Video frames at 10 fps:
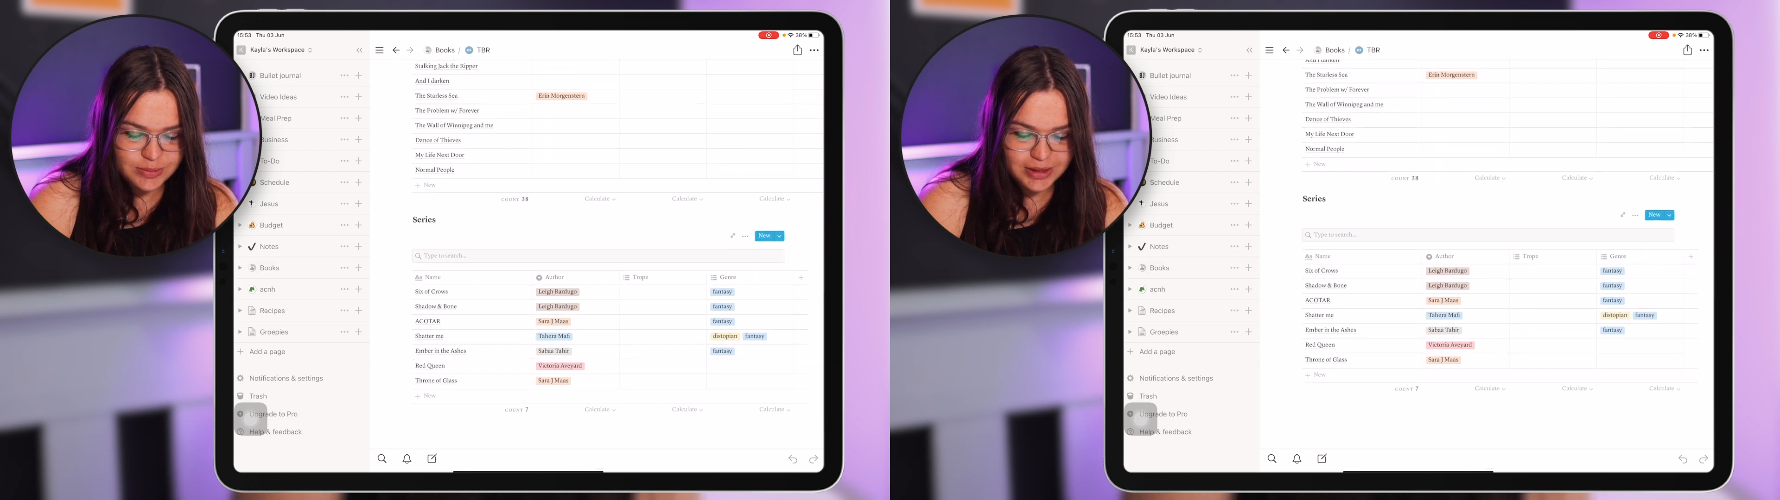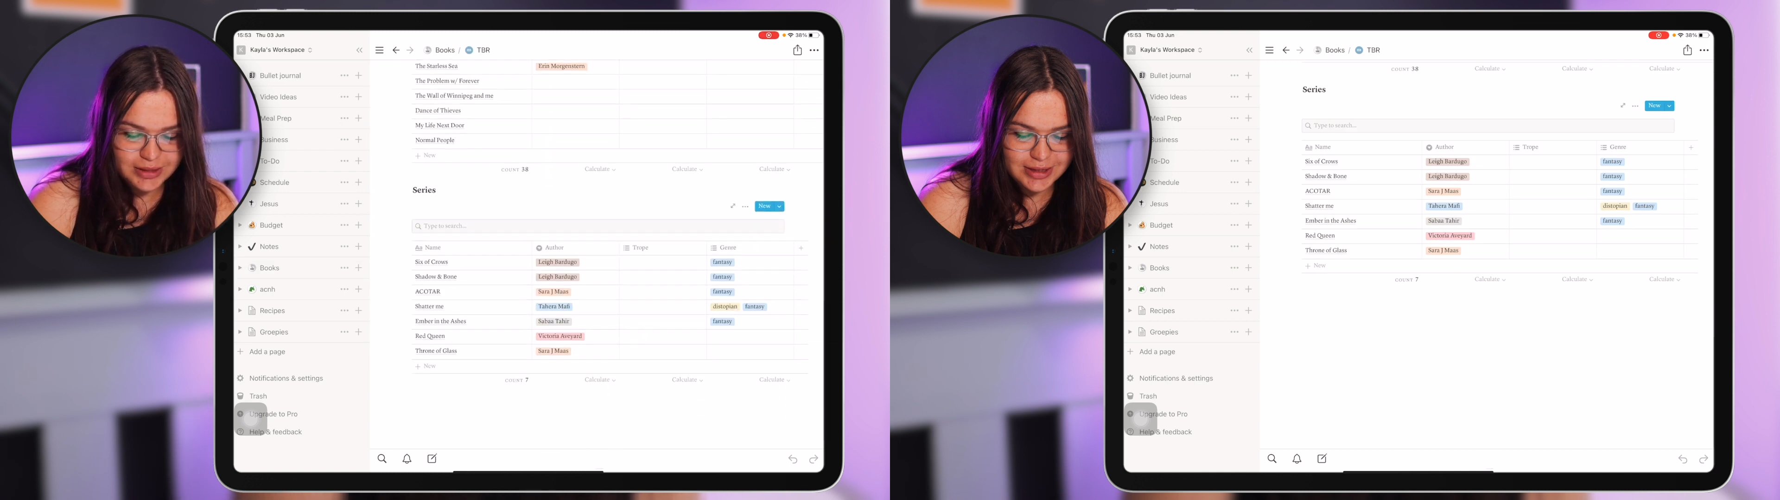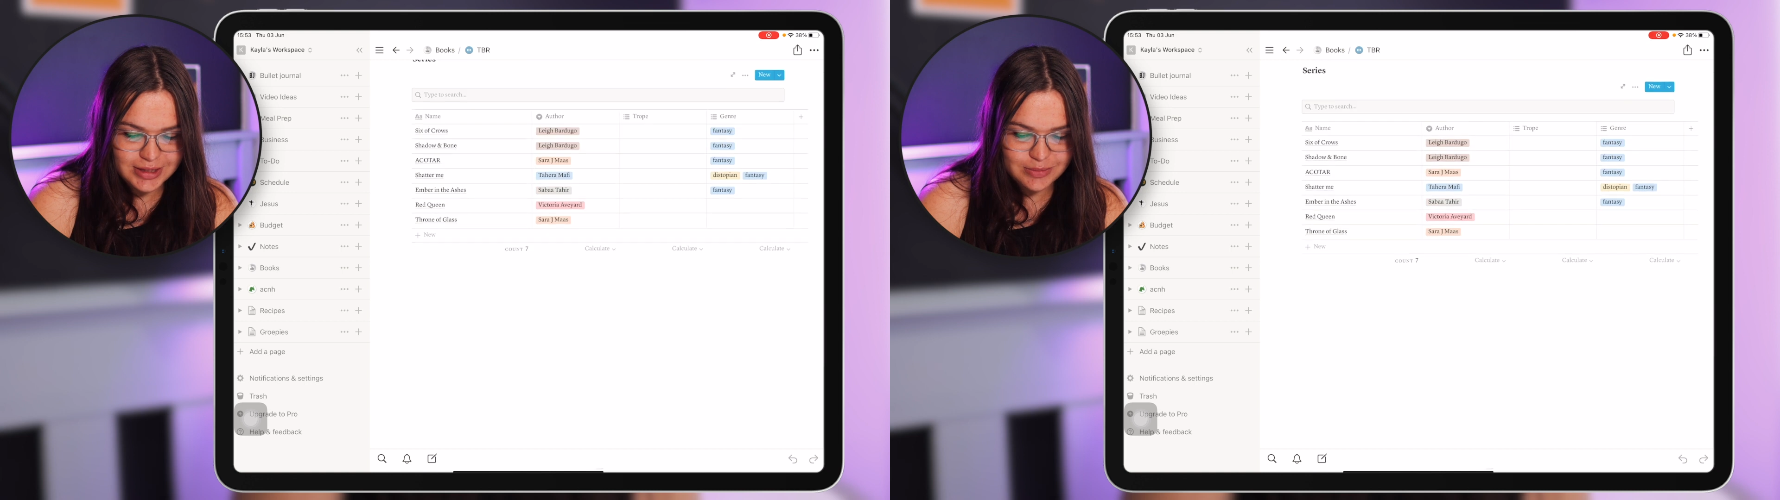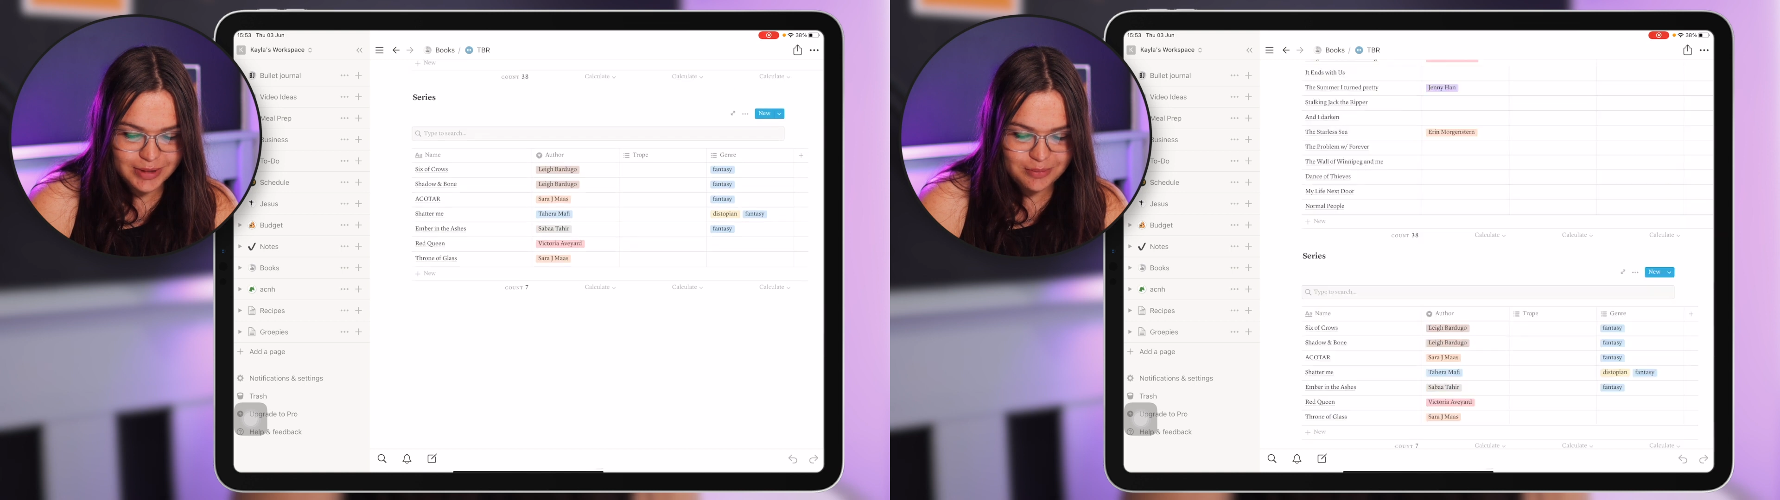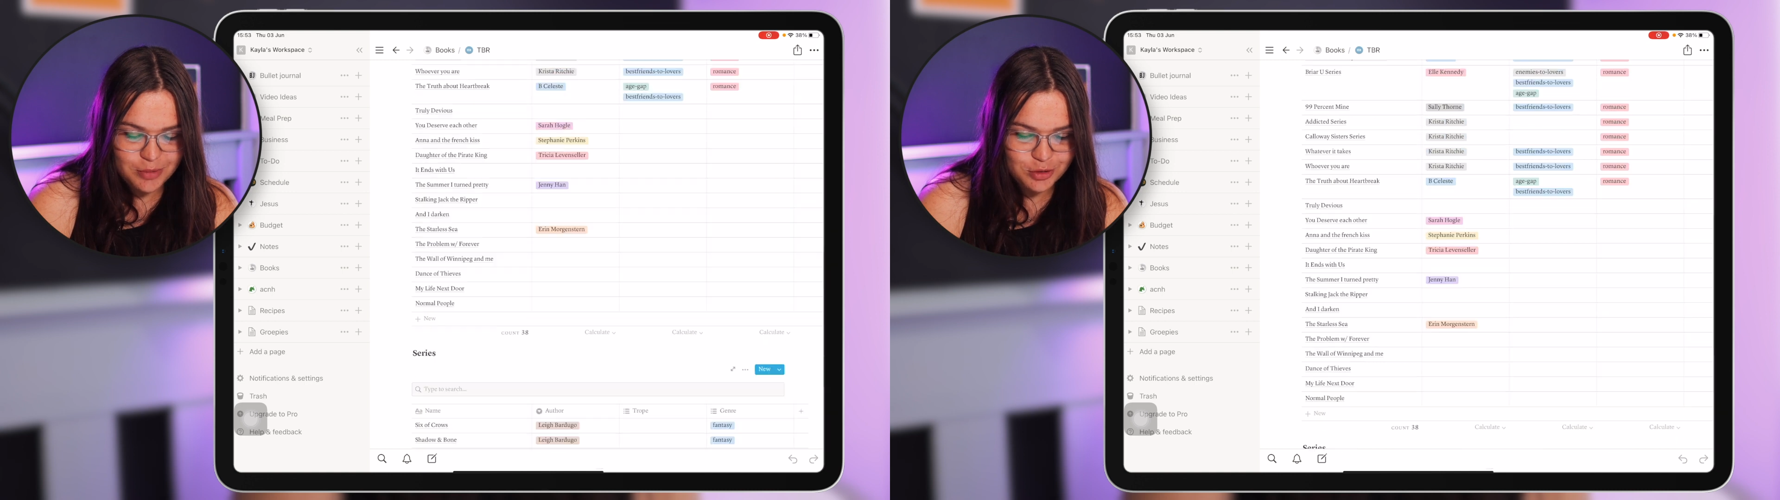because it's
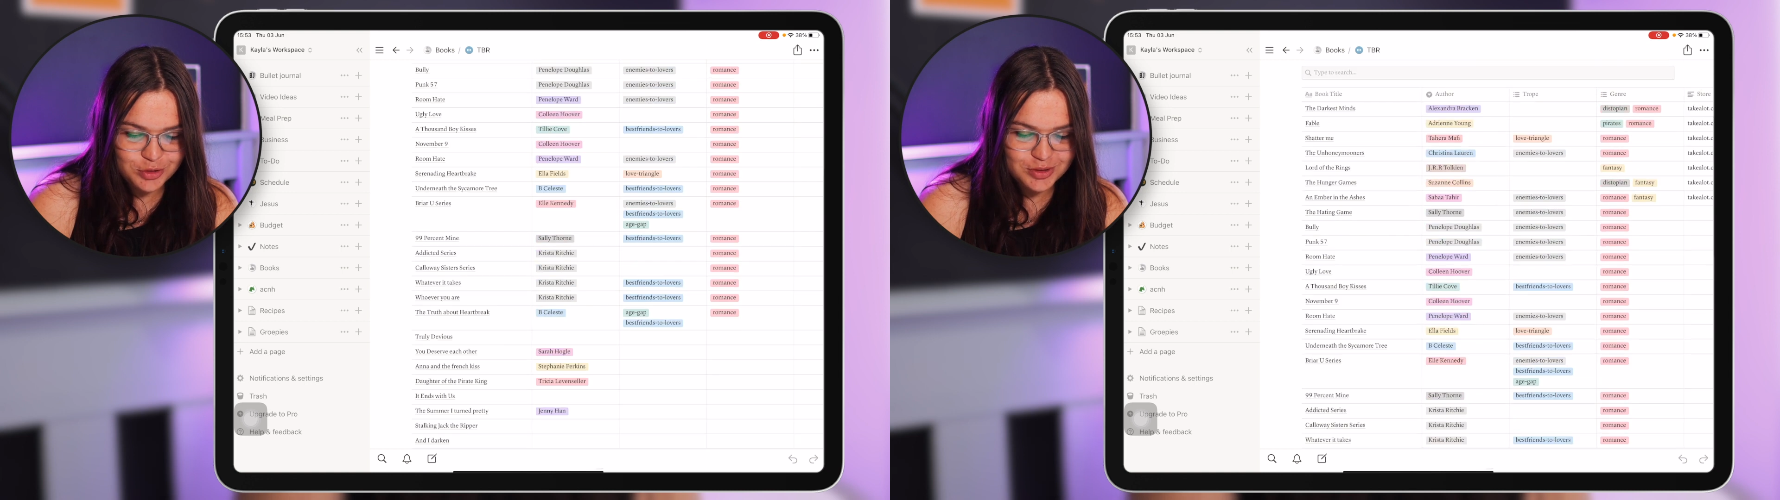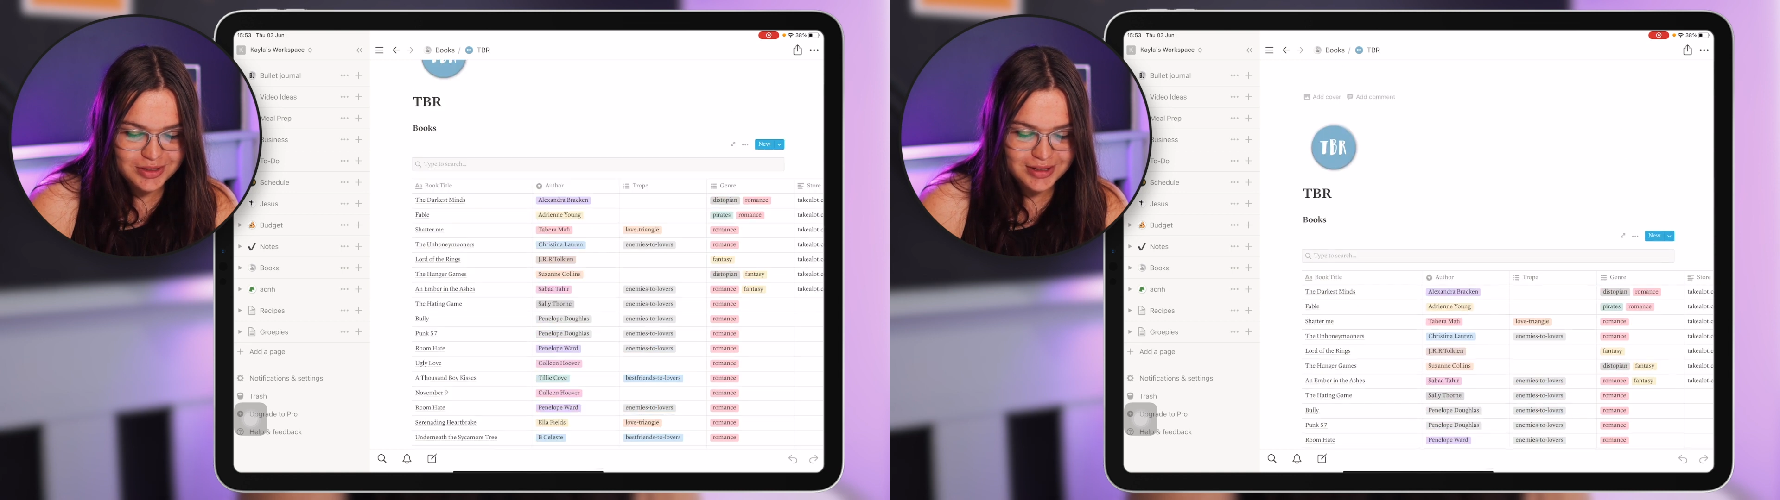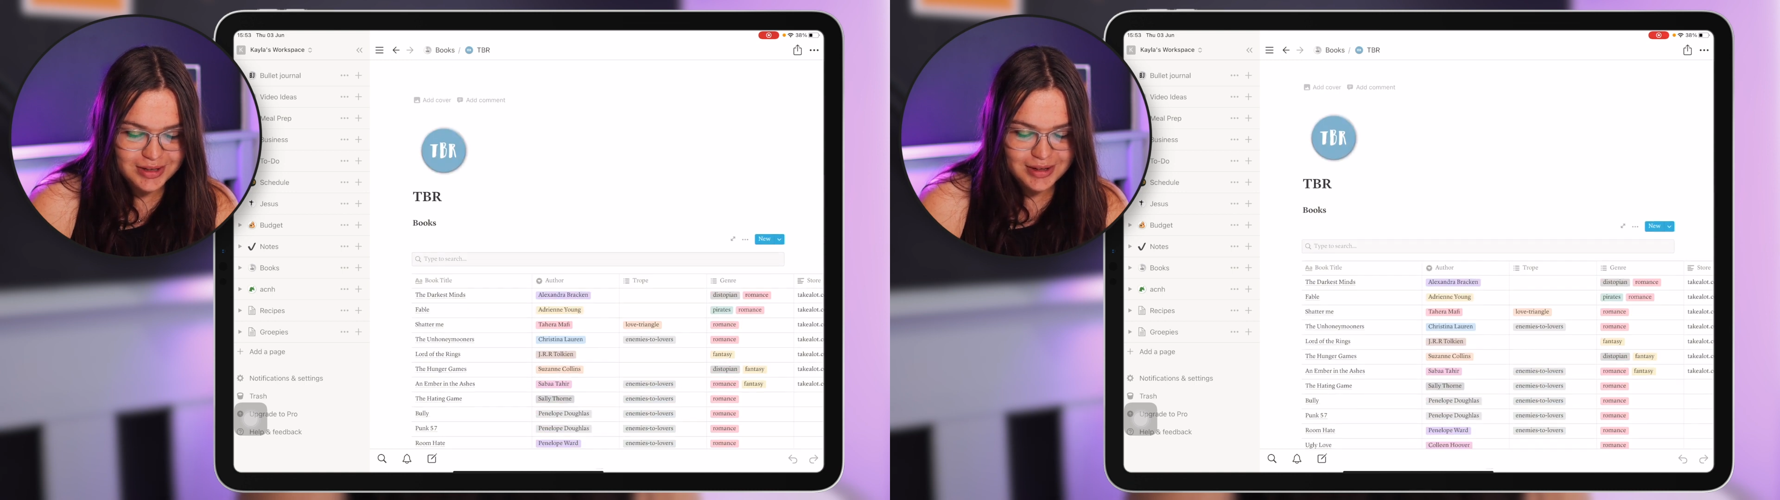my most